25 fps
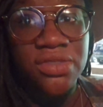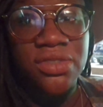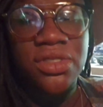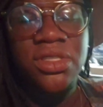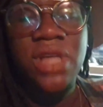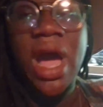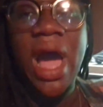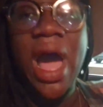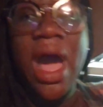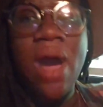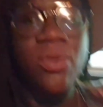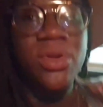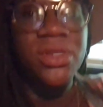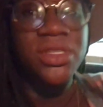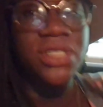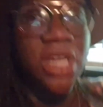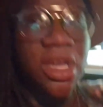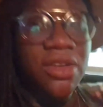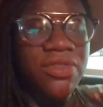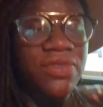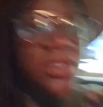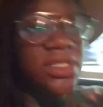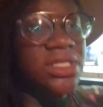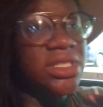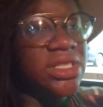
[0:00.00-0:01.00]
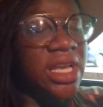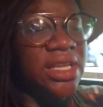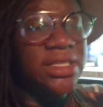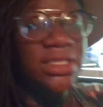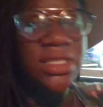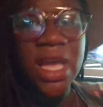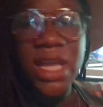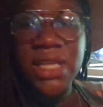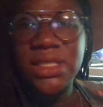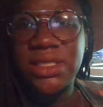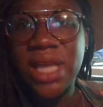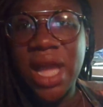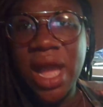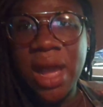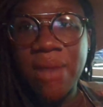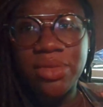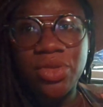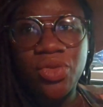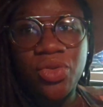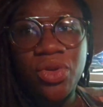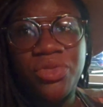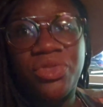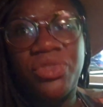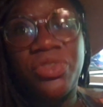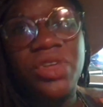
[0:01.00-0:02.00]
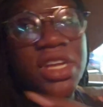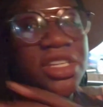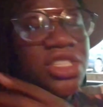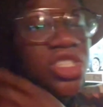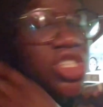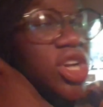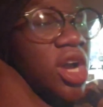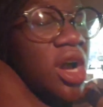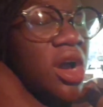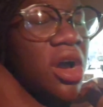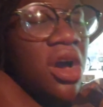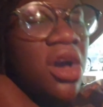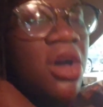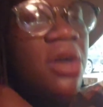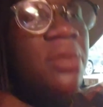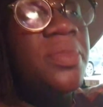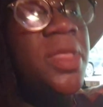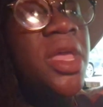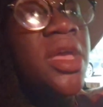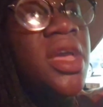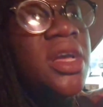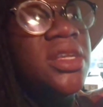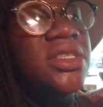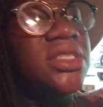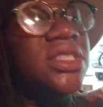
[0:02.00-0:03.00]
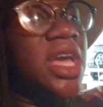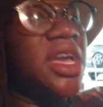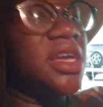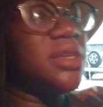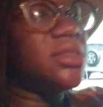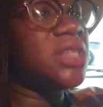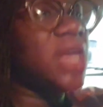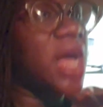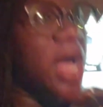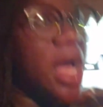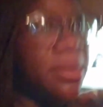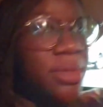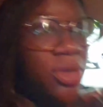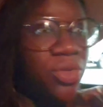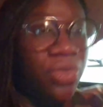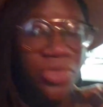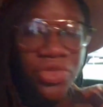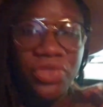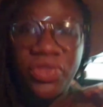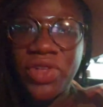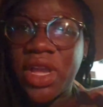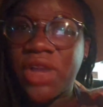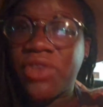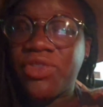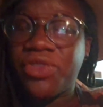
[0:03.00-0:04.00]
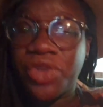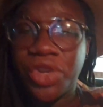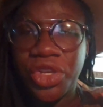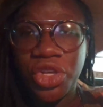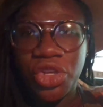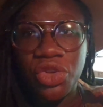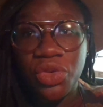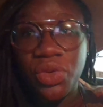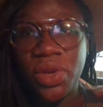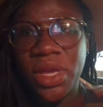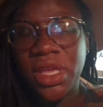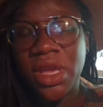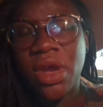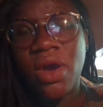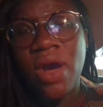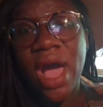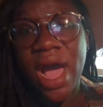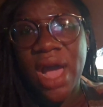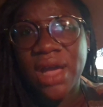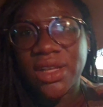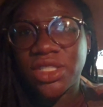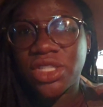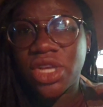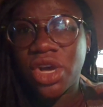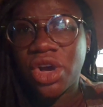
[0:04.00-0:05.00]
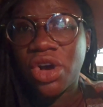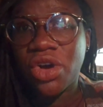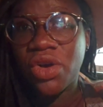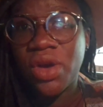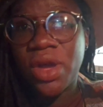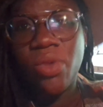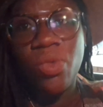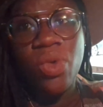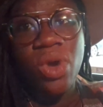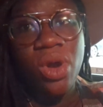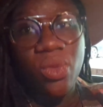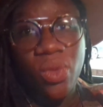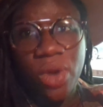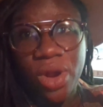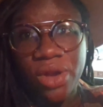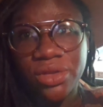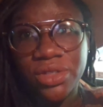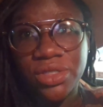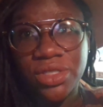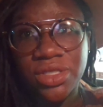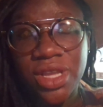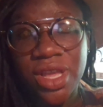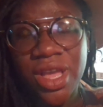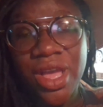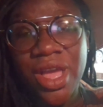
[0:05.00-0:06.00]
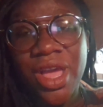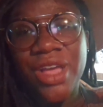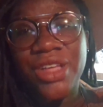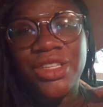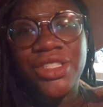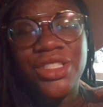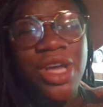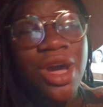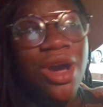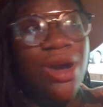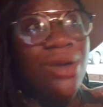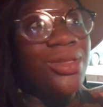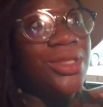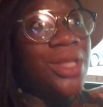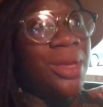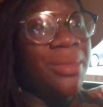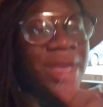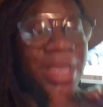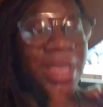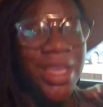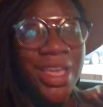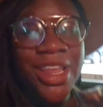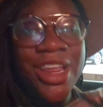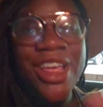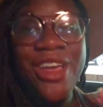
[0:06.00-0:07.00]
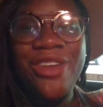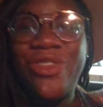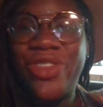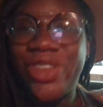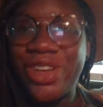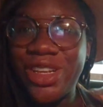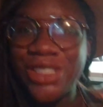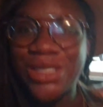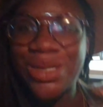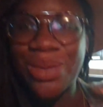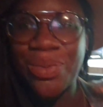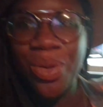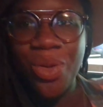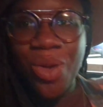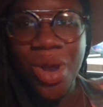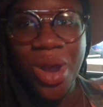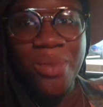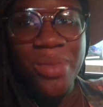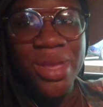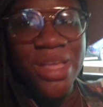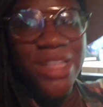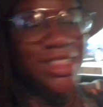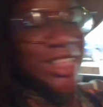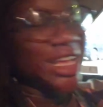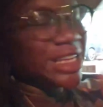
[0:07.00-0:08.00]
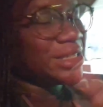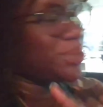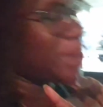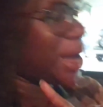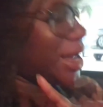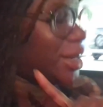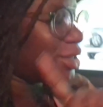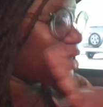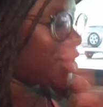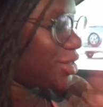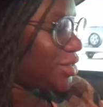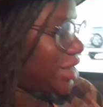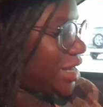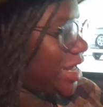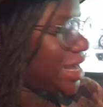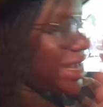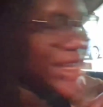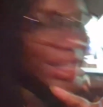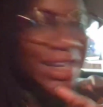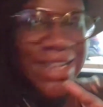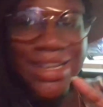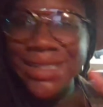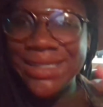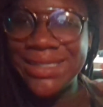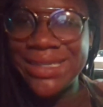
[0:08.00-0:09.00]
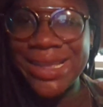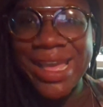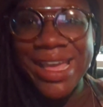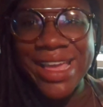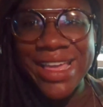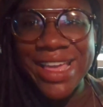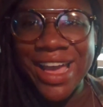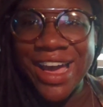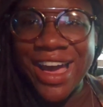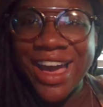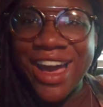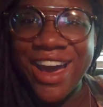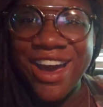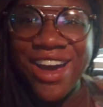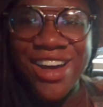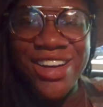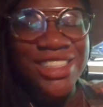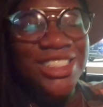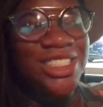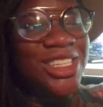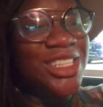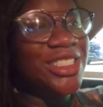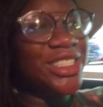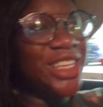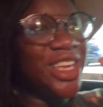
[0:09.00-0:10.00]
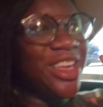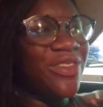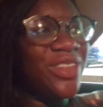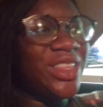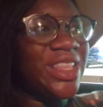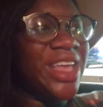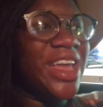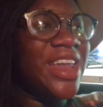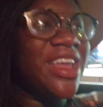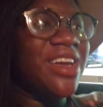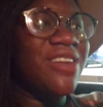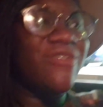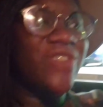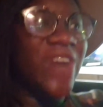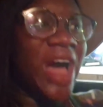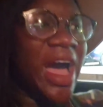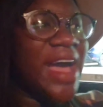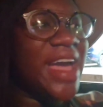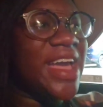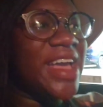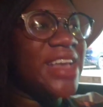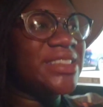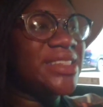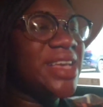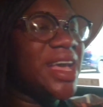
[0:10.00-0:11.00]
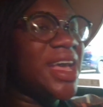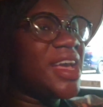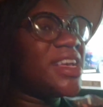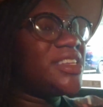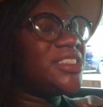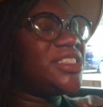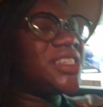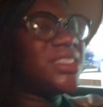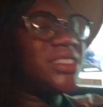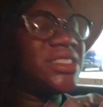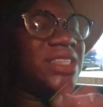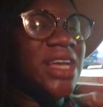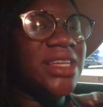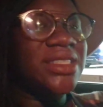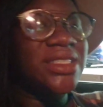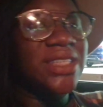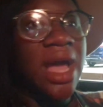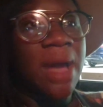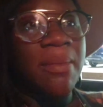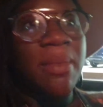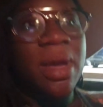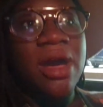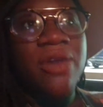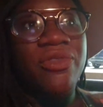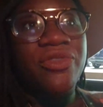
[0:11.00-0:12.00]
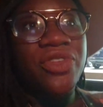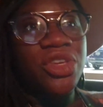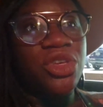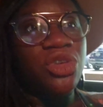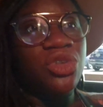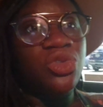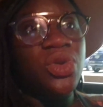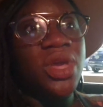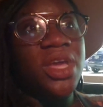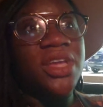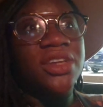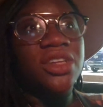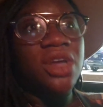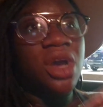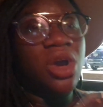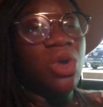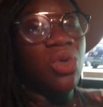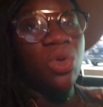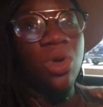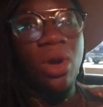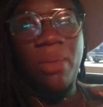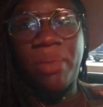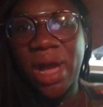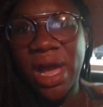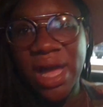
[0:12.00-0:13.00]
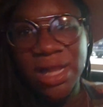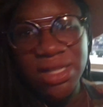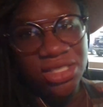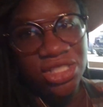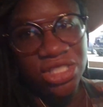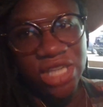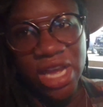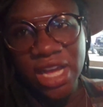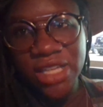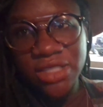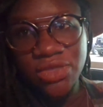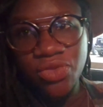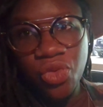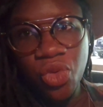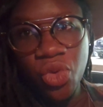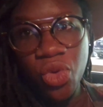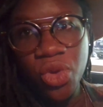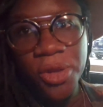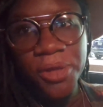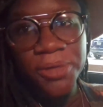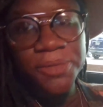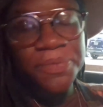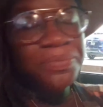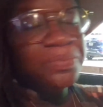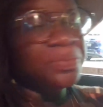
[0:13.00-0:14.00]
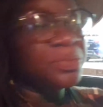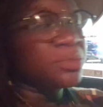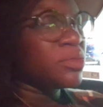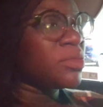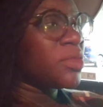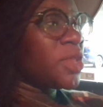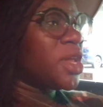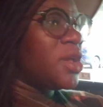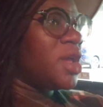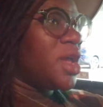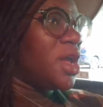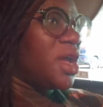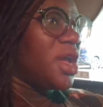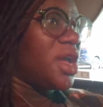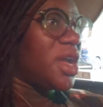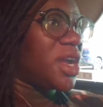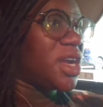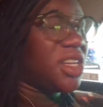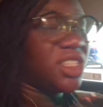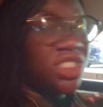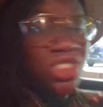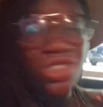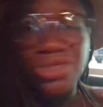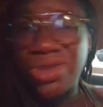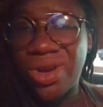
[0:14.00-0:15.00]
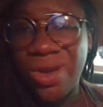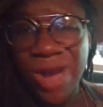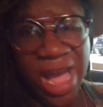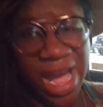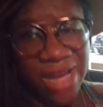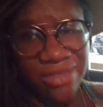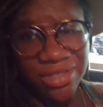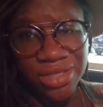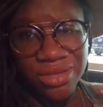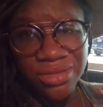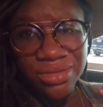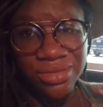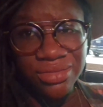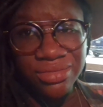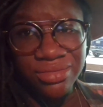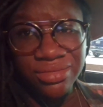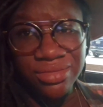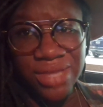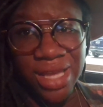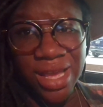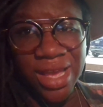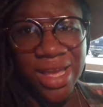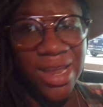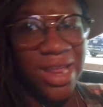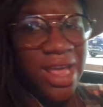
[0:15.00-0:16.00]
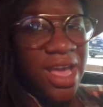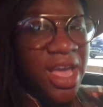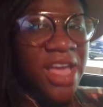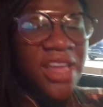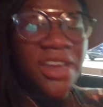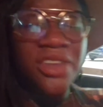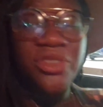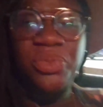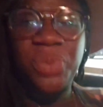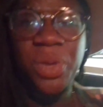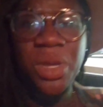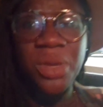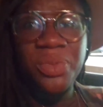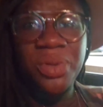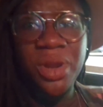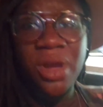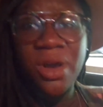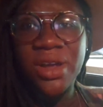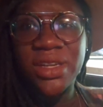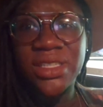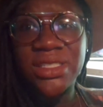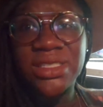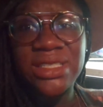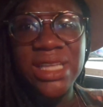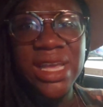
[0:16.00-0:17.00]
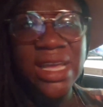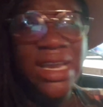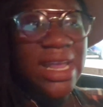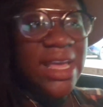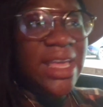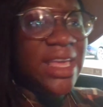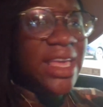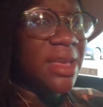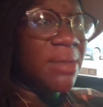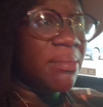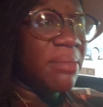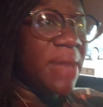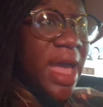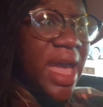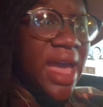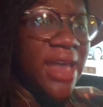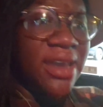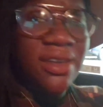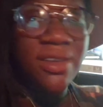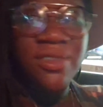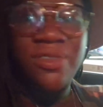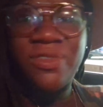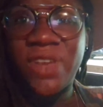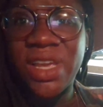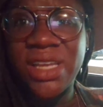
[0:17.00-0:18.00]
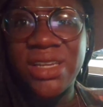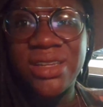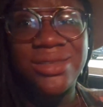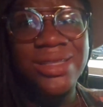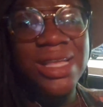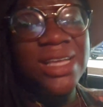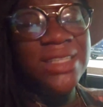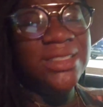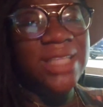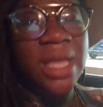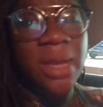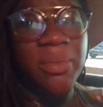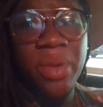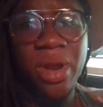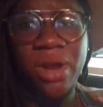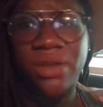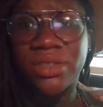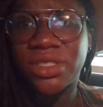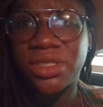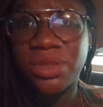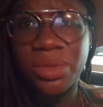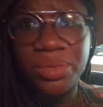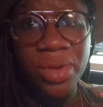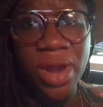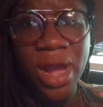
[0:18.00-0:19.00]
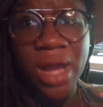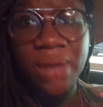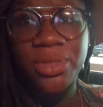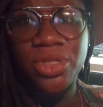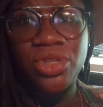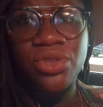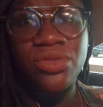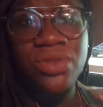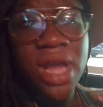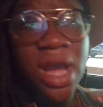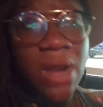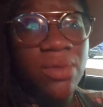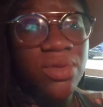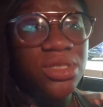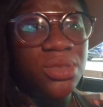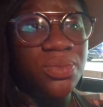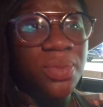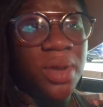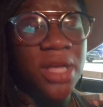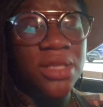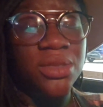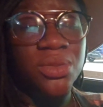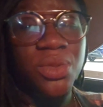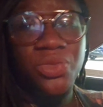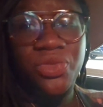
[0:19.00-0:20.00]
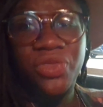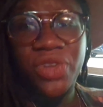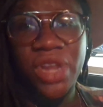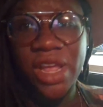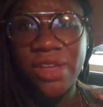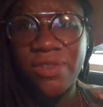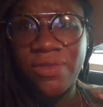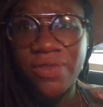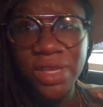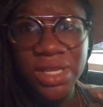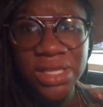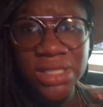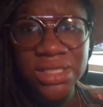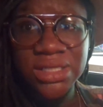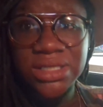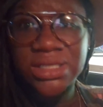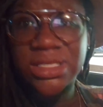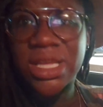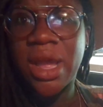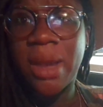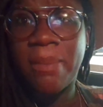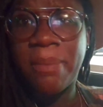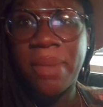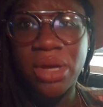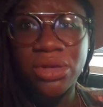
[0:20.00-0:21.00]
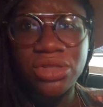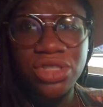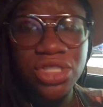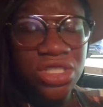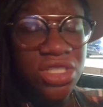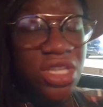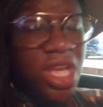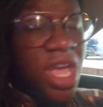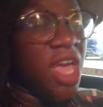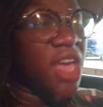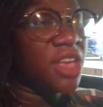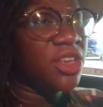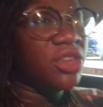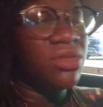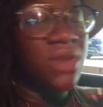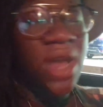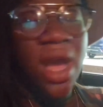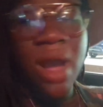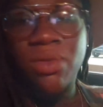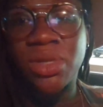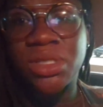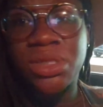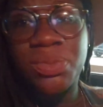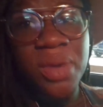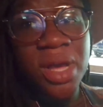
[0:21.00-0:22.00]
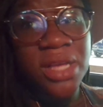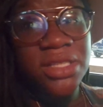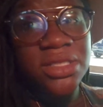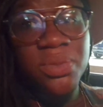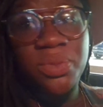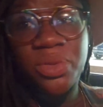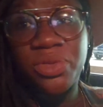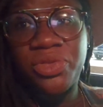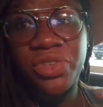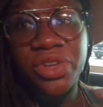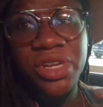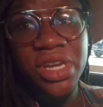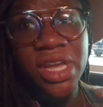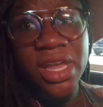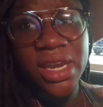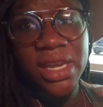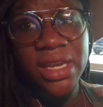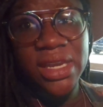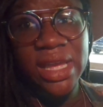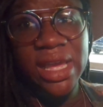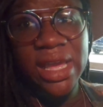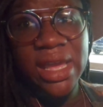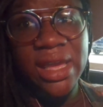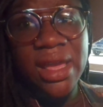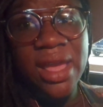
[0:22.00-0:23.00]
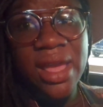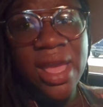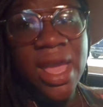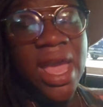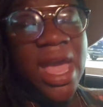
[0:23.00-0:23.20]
So I would definitely say take time to reflect, y'all. Take time to reflect for you and your household and what works. So let me get in for this appointment. That's my little nugget of the day, y'all. Just giving that advice. Just take time out for you and don't apologize for it because you don't have to. And if people don't understand, they get mad and offended. That's their personal problem. You're not responsible for their feelings, their emotions. You're not responsible for none of that.